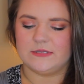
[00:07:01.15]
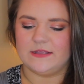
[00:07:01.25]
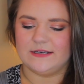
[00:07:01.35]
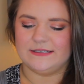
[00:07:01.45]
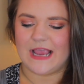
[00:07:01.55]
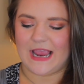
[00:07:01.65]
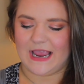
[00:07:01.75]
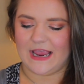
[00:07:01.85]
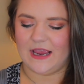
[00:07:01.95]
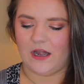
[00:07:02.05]
the
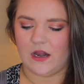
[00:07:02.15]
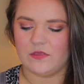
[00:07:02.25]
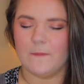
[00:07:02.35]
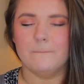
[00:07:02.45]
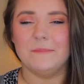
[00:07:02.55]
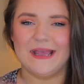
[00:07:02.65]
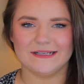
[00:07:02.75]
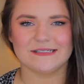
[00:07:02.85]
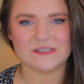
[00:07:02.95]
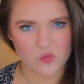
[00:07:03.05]
tan the
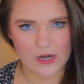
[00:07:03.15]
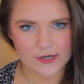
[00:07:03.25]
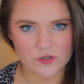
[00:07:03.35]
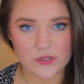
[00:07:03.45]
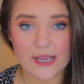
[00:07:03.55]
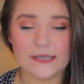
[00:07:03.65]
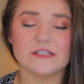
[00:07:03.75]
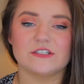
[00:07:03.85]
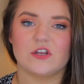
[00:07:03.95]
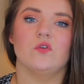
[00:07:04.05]
best when I do
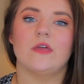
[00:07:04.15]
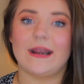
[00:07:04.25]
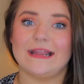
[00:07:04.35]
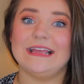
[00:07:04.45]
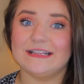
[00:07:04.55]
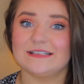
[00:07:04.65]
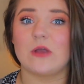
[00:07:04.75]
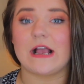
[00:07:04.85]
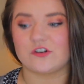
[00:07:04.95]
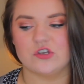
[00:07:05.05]
that, so that is
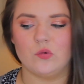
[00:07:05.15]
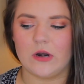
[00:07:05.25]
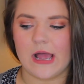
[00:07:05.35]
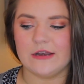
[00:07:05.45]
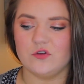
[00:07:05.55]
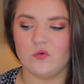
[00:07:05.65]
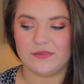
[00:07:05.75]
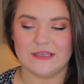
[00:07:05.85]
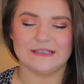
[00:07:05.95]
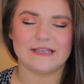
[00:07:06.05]
actually what I do
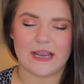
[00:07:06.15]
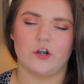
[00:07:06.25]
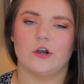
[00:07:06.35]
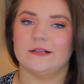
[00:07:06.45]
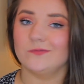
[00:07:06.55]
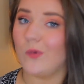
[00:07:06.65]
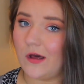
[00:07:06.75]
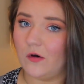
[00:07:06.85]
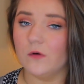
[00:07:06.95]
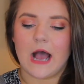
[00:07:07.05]
with this tanner as
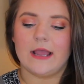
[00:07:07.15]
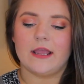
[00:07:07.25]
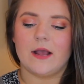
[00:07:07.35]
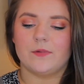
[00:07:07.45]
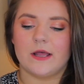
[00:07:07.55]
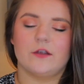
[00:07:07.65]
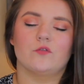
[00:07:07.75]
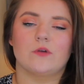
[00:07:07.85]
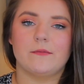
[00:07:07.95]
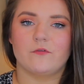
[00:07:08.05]
well. I apply it
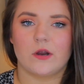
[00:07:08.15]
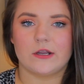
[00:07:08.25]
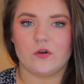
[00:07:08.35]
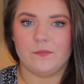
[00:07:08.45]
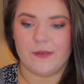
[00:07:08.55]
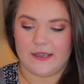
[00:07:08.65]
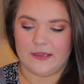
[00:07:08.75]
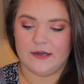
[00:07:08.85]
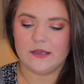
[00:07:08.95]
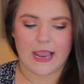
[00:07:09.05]
right before I go to
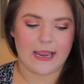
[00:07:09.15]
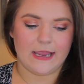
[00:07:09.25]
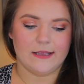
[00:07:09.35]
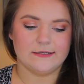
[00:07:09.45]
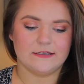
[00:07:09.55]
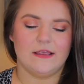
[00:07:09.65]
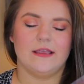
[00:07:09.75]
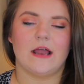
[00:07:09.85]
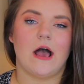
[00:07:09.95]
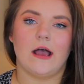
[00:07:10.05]
bed, and
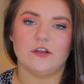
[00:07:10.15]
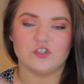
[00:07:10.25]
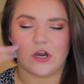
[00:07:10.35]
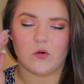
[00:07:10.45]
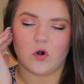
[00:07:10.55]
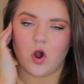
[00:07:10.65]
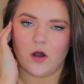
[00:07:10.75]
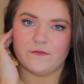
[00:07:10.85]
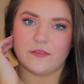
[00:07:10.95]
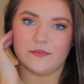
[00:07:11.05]
then I shower
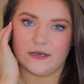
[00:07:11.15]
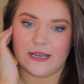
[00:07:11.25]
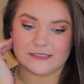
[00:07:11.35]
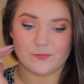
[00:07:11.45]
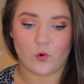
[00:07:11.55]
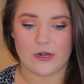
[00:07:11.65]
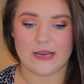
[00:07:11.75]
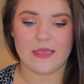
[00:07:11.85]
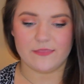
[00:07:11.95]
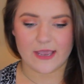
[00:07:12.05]
off the next
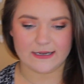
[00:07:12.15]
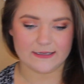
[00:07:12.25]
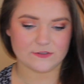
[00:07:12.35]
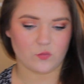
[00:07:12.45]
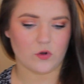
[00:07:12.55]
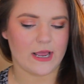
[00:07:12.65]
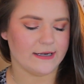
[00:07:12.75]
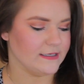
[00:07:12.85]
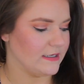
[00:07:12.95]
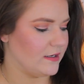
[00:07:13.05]
morning, and that is what I
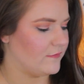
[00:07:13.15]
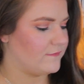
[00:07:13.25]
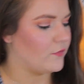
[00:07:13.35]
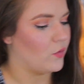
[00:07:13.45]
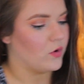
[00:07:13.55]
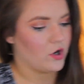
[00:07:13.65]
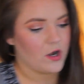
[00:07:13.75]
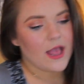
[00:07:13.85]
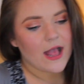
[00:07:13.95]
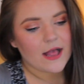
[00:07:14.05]
did for